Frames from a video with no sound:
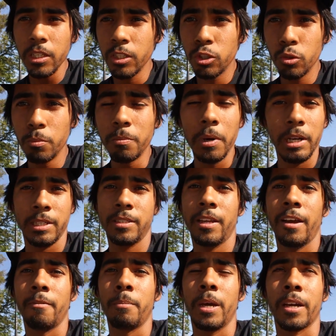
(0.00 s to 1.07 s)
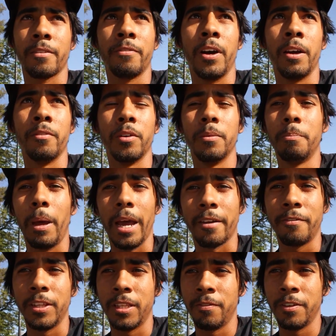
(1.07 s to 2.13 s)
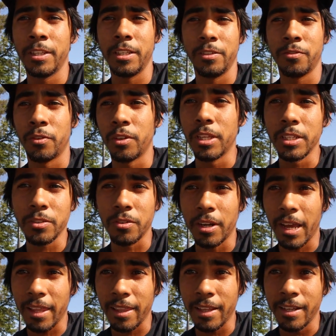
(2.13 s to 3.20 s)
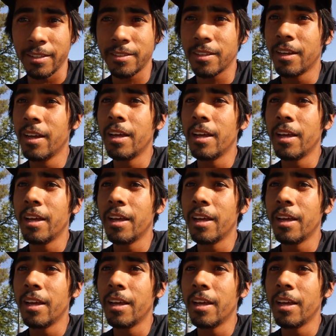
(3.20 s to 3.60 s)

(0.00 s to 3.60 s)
You must have back 50-50s for this one, at least.